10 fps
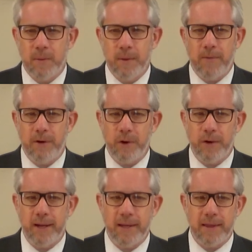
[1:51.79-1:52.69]
We haven't
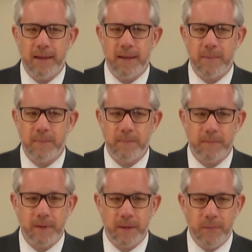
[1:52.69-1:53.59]
heard anything
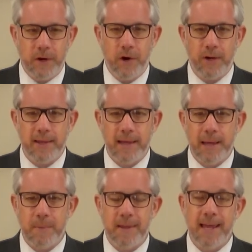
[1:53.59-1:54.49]
regarding
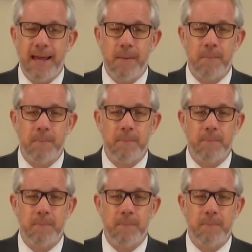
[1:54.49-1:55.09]
that, but they had him